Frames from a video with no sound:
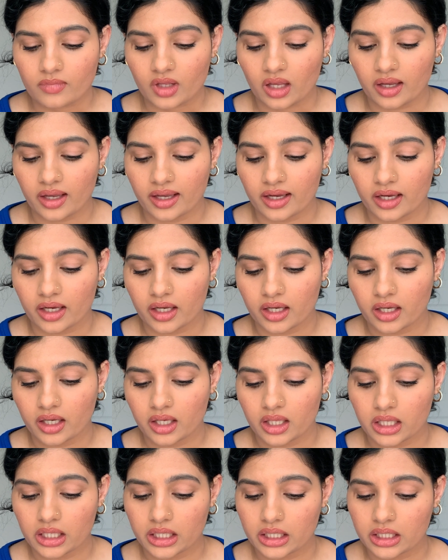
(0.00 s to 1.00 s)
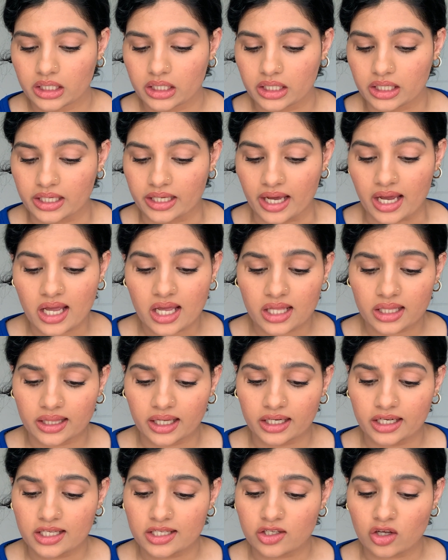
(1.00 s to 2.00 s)
yeah,
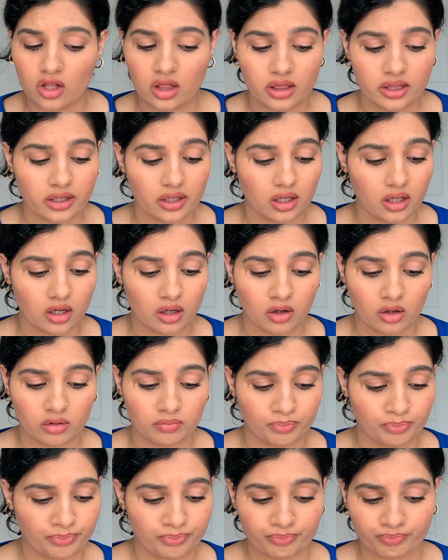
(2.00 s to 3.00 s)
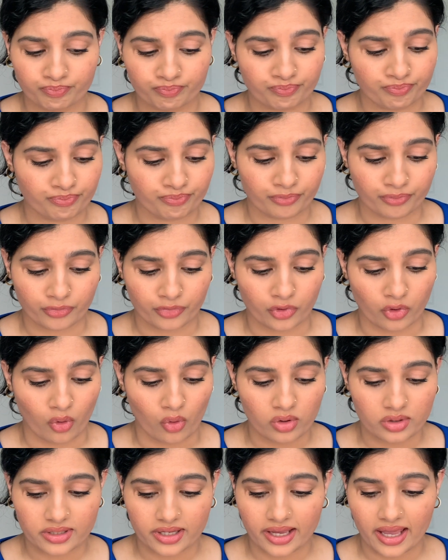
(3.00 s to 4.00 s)
that is all the
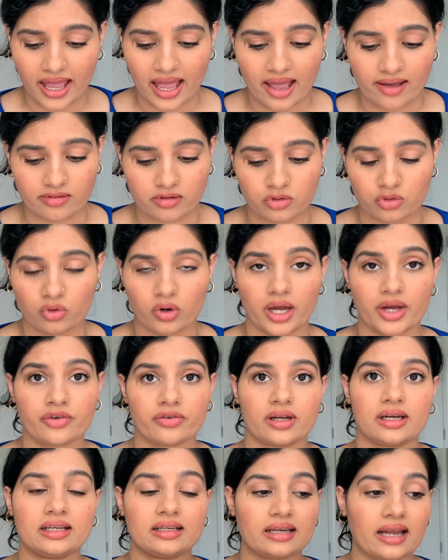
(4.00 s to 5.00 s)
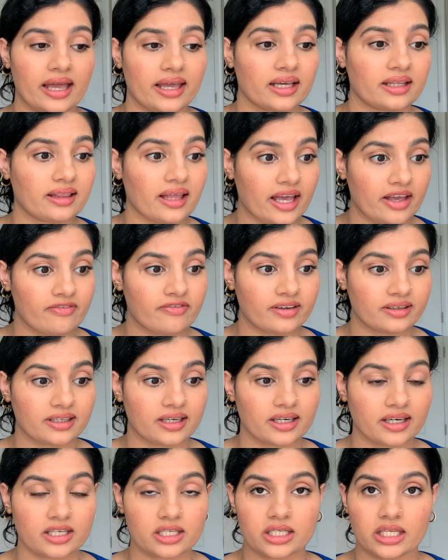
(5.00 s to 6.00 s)
pros I have. So I really like the effect
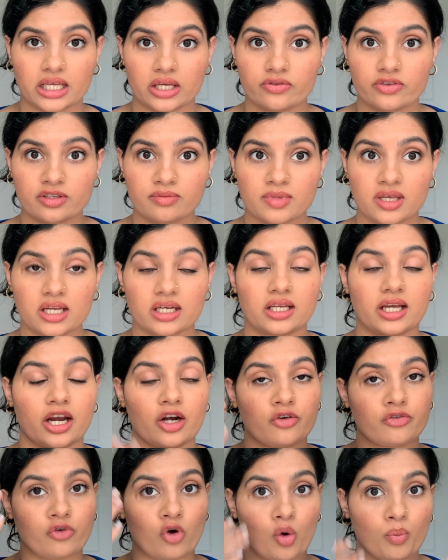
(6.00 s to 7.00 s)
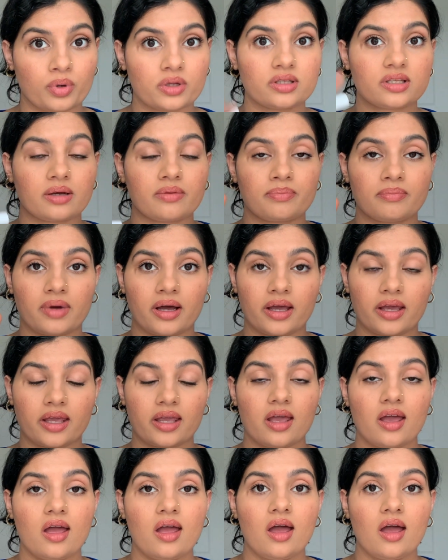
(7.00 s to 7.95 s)
that it gives me. It kind of opens up my